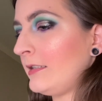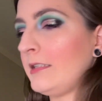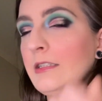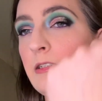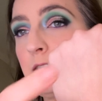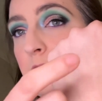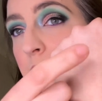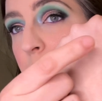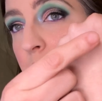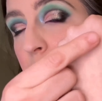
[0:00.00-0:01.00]
Here
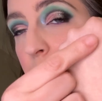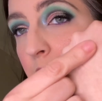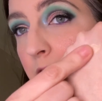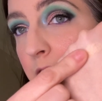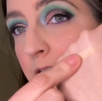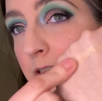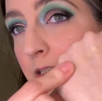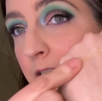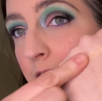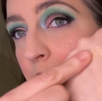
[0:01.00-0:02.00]
is what it looks
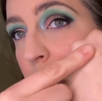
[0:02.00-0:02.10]
like.